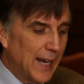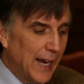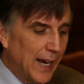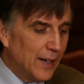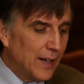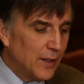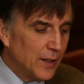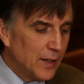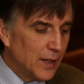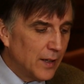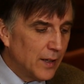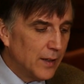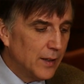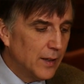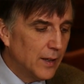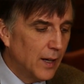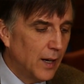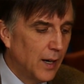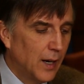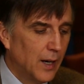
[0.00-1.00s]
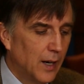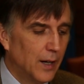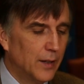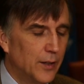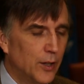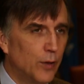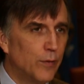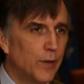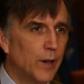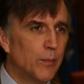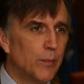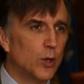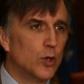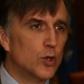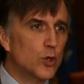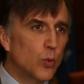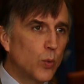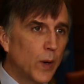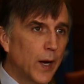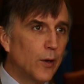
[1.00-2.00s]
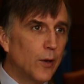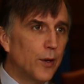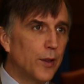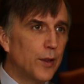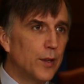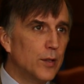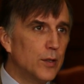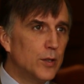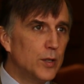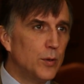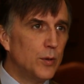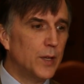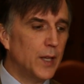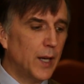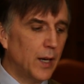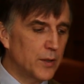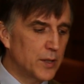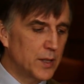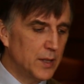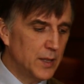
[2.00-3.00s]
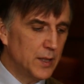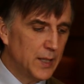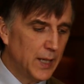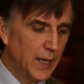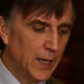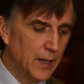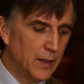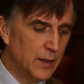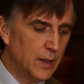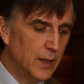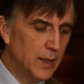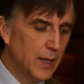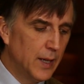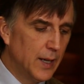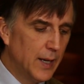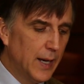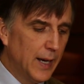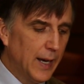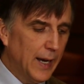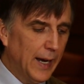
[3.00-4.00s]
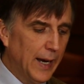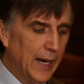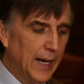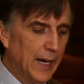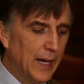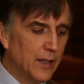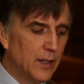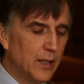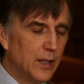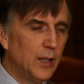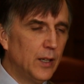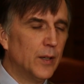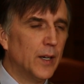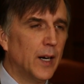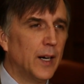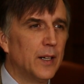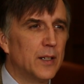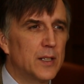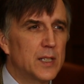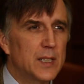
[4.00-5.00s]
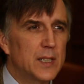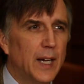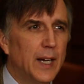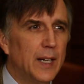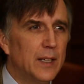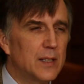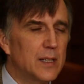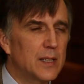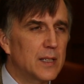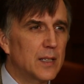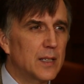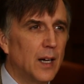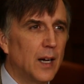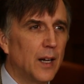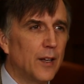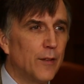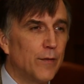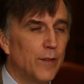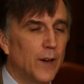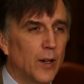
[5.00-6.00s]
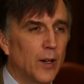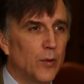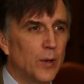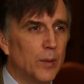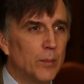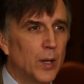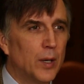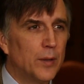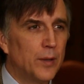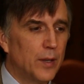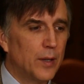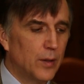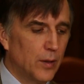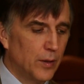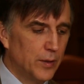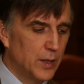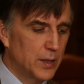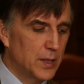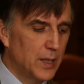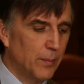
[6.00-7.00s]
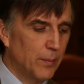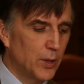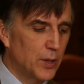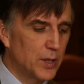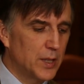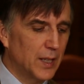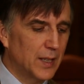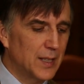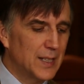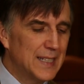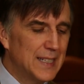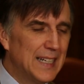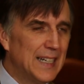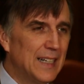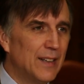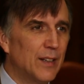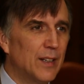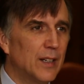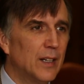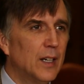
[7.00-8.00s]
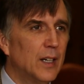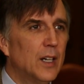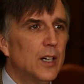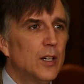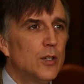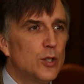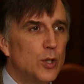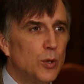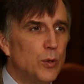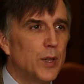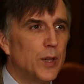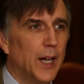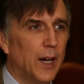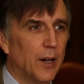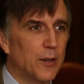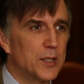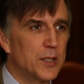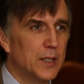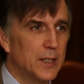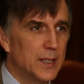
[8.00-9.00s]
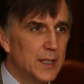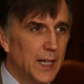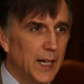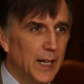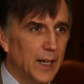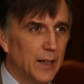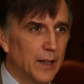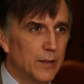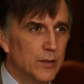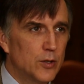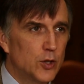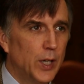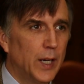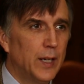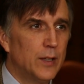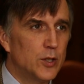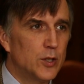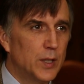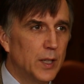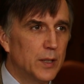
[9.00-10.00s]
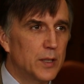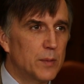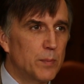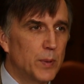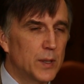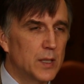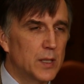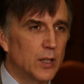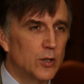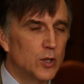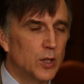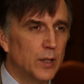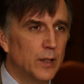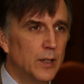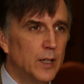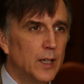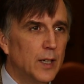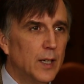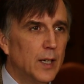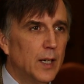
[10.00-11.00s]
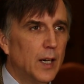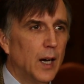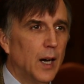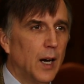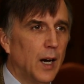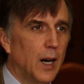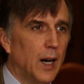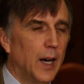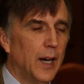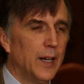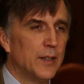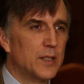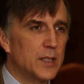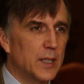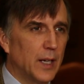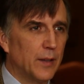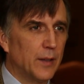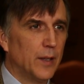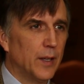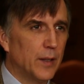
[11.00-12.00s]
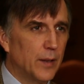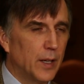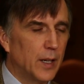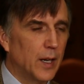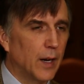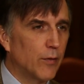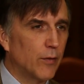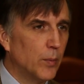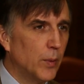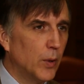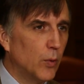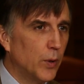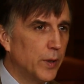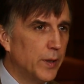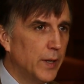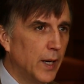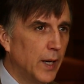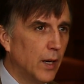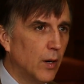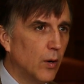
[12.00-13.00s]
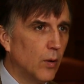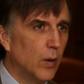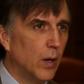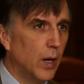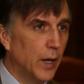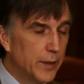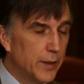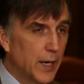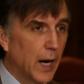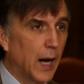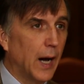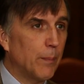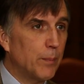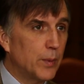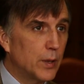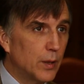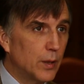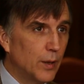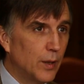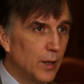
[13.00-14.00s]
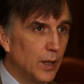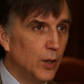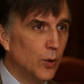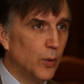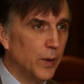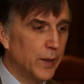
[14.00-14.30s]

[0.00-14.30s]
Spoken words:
Canada, November 12th, 2010. And the United States, the following month on December 16th, 2010, changed its position and said that the government would now adopt the